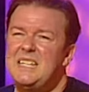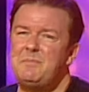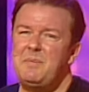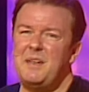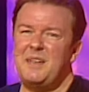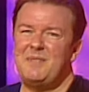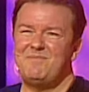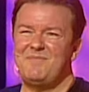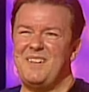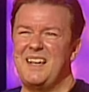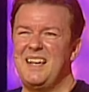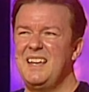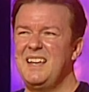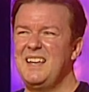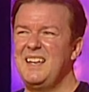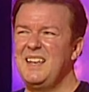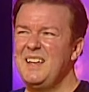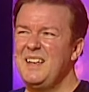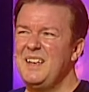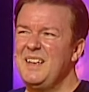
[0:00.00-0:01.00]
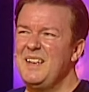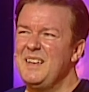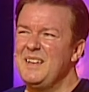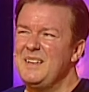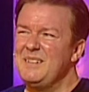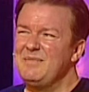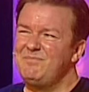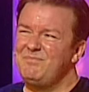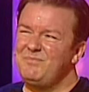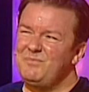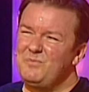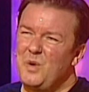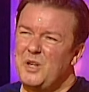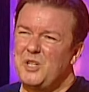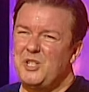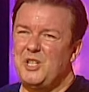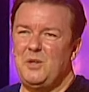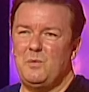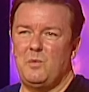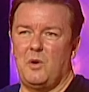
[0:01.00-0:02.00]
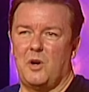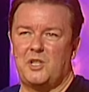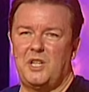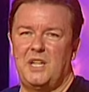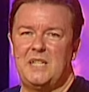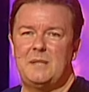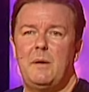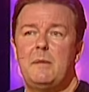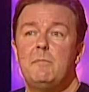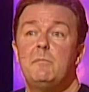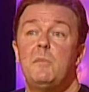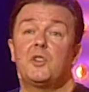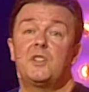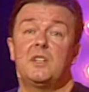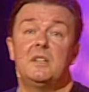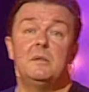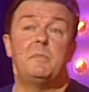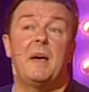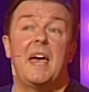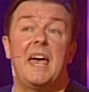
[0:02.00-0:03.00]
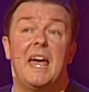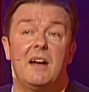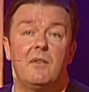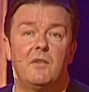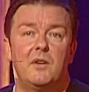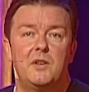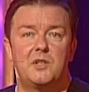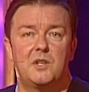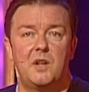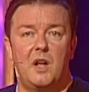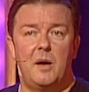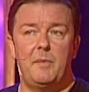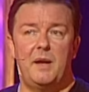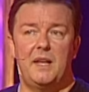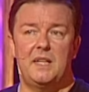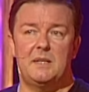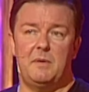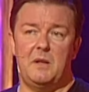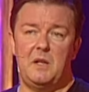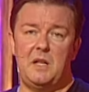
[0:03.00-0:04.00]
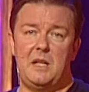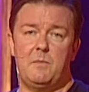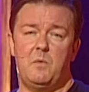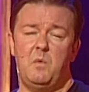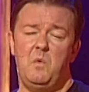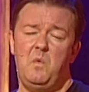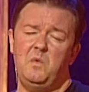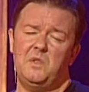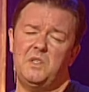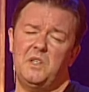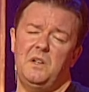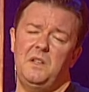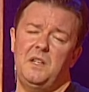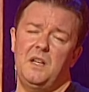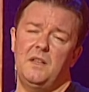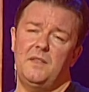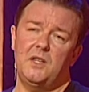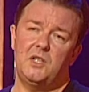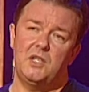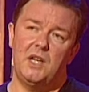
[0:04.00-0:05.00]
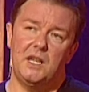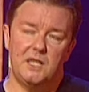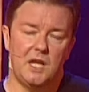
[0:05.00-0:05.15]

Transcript: bit wishy-washy. He's a bit modern parent. Do you know what I mean? He's a bit liberal. Oh, turn the other cheek.